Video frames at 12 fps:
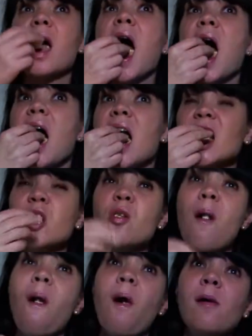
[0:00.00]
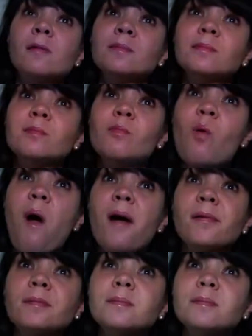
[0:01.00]
to change people's
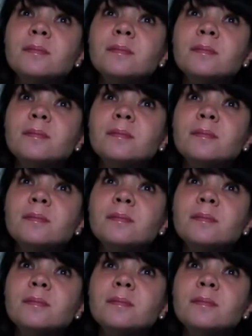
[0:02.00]
lives.